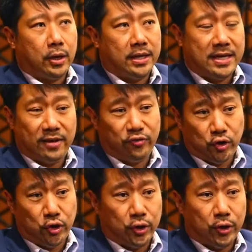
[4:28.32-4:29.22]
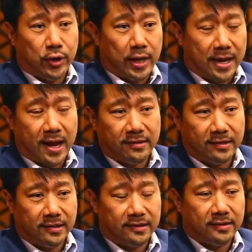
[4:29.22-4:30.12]
ESG
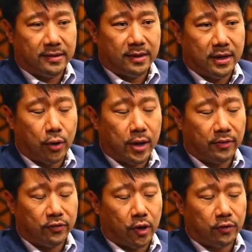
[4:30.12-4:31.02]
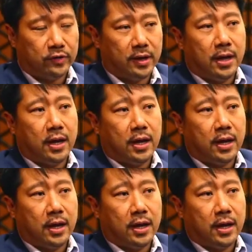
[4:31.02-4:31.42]
analysis in all our stocks.